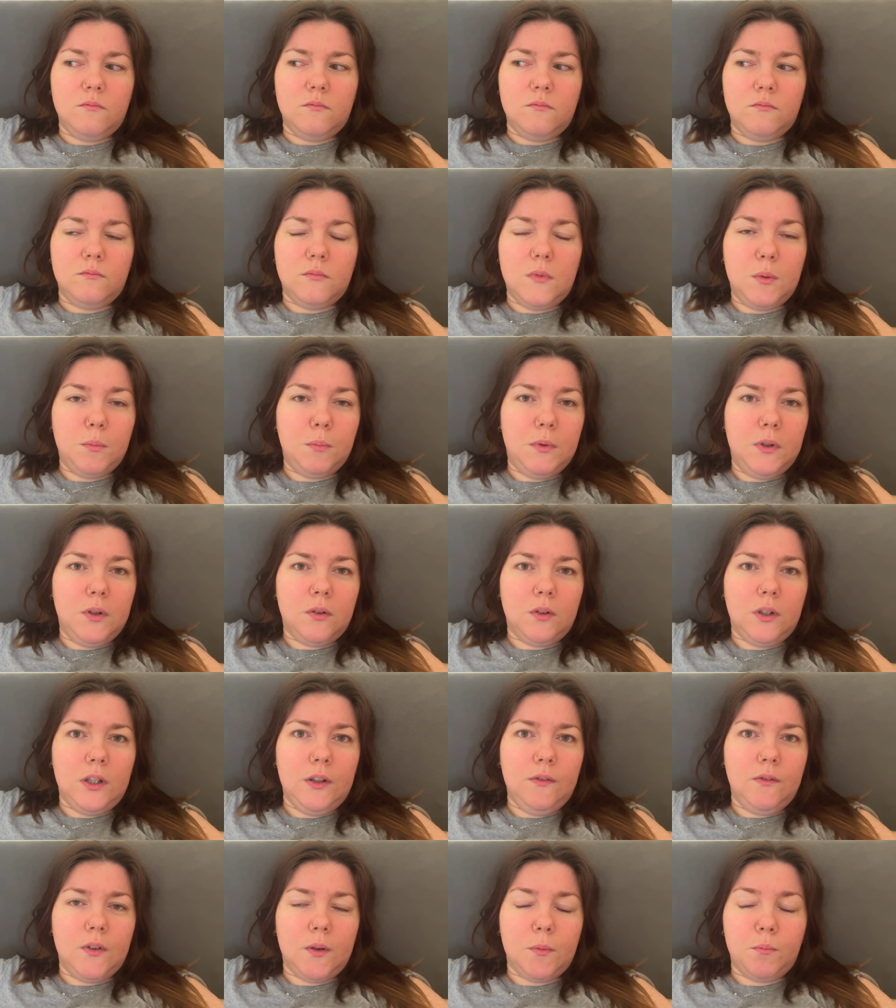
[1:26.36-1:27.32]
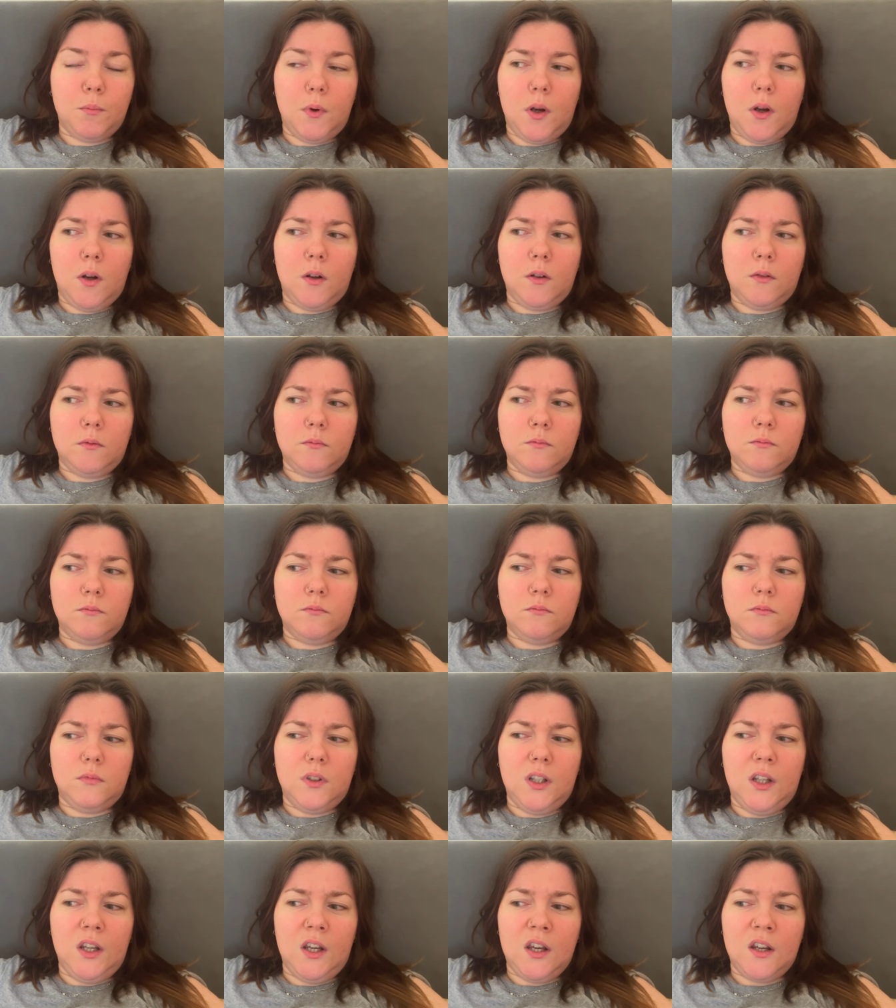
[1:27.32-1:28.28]
Maybe not even, but
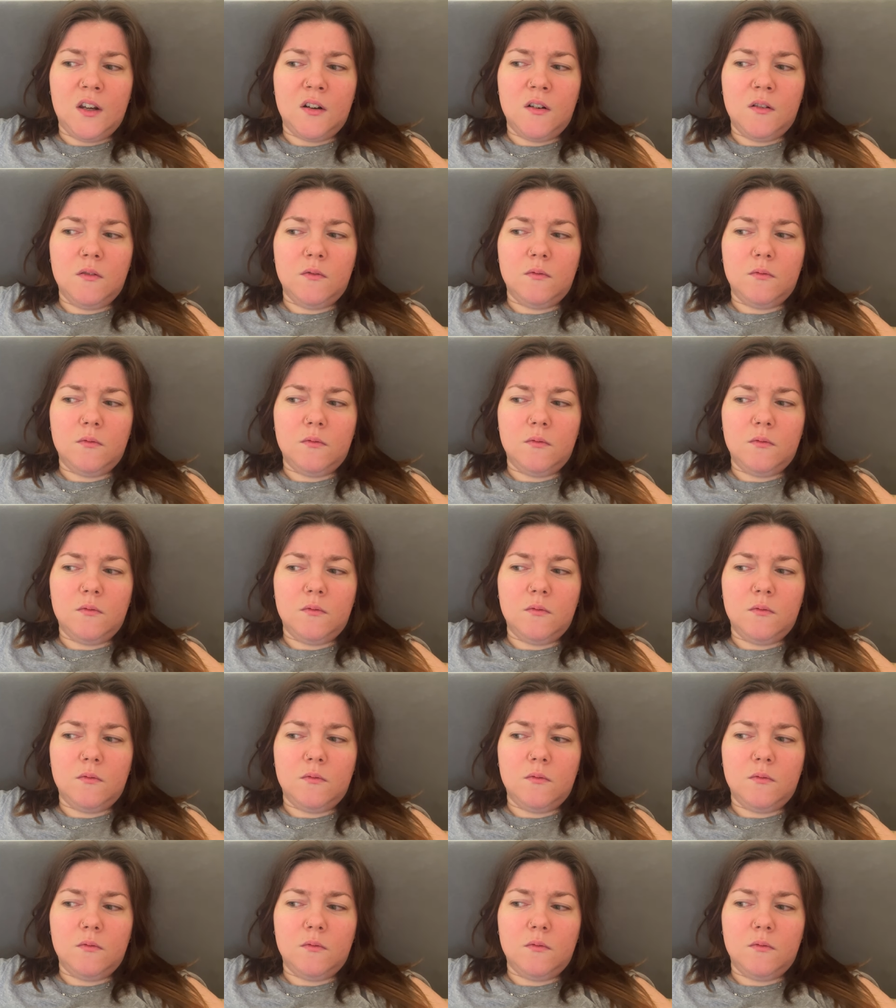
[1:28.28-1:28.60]
year.